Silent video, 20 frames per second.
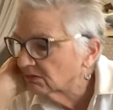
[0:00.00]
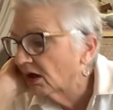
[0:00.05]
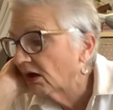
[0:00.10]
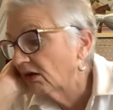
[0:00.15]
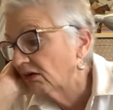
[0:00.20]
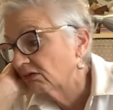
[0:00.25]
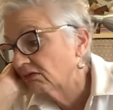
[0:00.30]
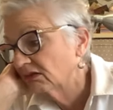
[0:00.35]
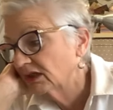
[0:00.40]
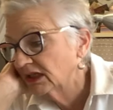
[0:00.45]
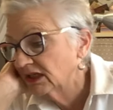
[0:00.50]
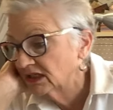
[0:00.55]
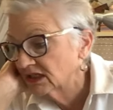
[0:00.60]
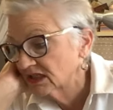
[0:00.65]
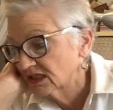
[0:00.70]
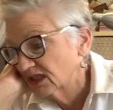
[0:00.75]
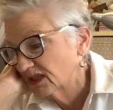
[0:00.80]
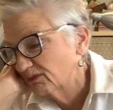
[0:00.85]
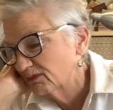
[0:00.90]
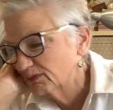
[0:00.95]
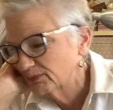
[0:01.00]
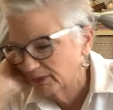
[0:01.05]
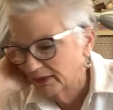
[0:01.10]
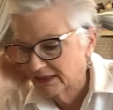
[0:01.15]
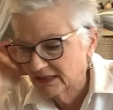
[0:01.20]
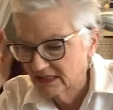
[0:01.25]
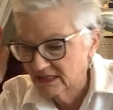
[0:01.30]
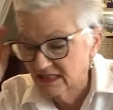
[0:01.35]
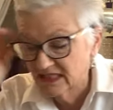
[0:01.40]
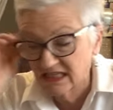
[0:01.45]
Oh, inseams. But
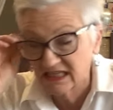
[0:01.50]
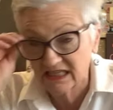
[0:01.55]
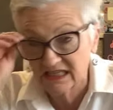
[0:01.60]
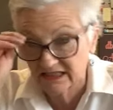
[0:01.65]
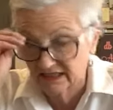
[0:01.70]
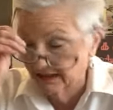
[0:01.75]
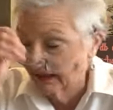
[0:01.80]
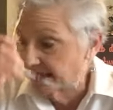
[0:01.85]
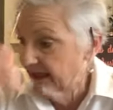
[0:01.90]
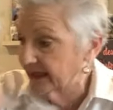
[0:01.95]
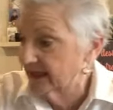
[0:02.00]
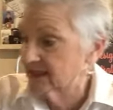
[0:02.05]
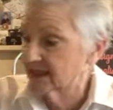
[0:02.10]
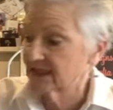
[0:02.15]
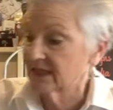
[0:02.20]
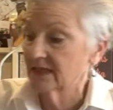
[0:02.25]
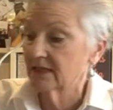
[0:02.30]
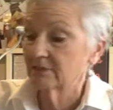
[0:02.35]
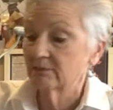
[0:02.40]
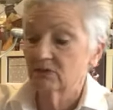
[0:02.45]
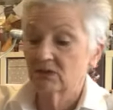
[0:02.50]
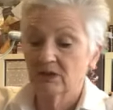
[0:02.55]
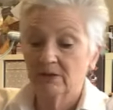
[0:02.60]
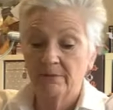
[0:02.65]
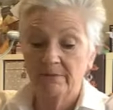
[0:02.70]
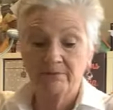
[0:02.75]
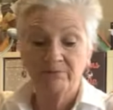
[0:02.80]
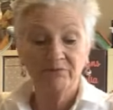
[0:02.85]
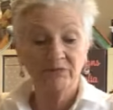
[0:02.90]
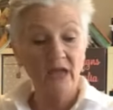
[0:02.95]
it's the inner leg seams.
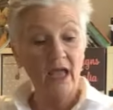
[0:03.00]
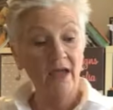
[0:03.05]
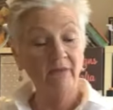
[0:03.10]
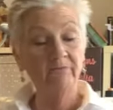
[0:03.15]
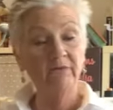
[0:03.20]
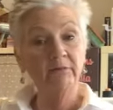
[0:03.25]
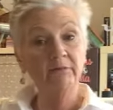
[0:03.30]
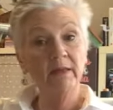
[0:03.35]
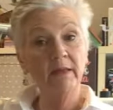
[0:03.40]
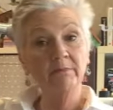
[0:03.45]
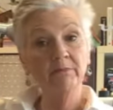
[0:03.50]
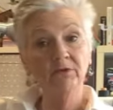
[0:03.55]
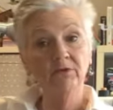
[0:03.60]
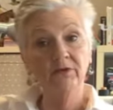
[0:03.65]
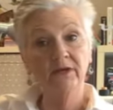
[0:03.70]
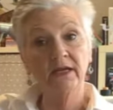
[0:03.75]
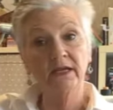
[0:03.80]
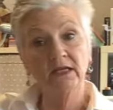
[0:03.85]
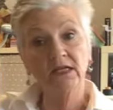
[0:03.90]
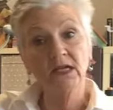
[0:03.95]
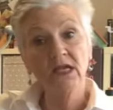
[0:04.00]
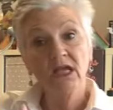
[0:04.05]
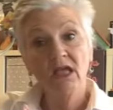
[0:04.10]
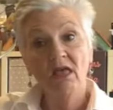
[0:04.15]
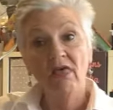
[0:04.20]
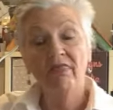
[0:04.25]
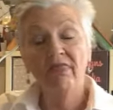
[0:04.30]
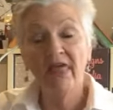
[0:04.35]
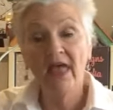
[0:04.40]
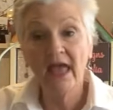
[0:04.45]
And remembering
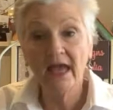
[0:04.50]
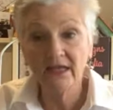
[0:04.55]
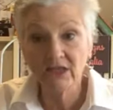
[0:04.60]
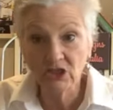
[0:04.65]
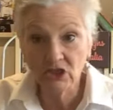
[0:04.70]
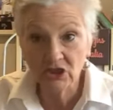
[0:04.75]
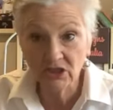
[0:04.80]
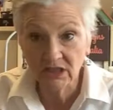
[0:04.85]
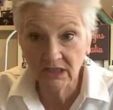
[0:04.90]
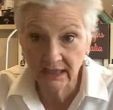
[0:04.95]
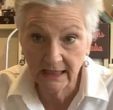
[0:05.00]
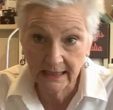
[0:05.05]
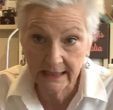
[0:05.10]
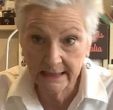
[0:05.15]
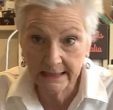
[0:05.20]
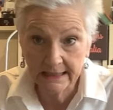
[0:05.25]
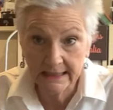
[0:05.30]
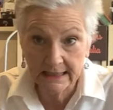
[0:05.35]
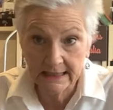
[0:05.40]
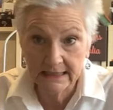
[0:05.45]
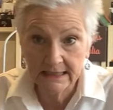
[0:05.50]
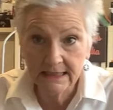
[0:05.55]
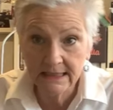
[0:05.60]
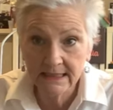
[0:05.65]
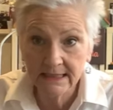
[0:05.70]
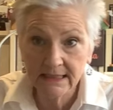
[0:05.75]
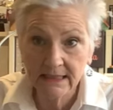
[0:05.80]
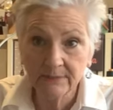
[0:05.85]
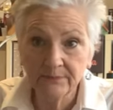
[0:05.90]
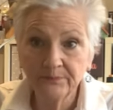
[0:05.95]
that the
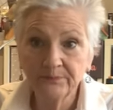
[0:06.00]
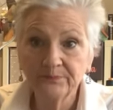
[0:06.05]
ease,